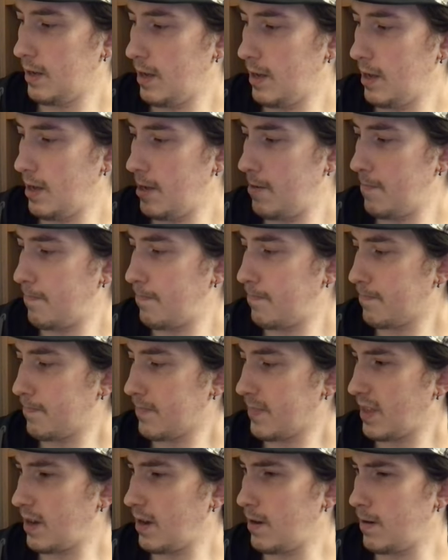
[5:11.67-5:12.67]
um,
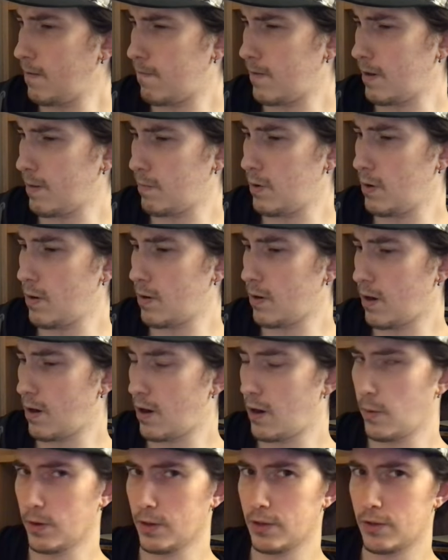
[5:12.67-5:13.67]
Humphrey
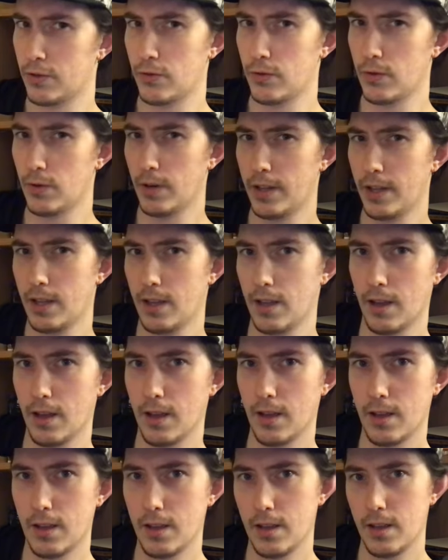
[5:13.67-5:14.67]
Bogart was truly
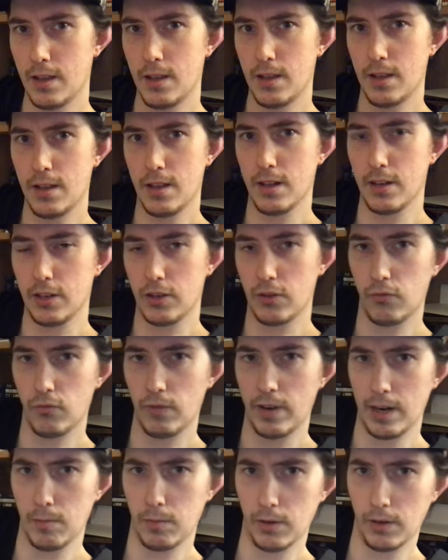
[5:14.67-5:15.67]
uh,
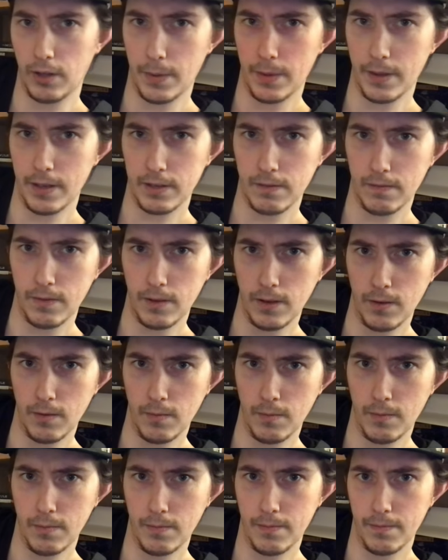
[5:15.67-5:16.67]
incredible in this
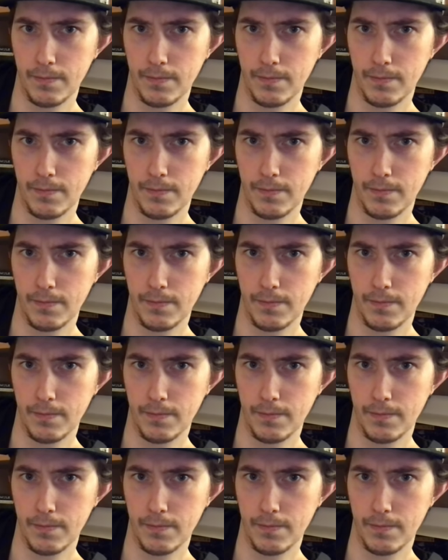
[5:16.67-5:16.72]
film.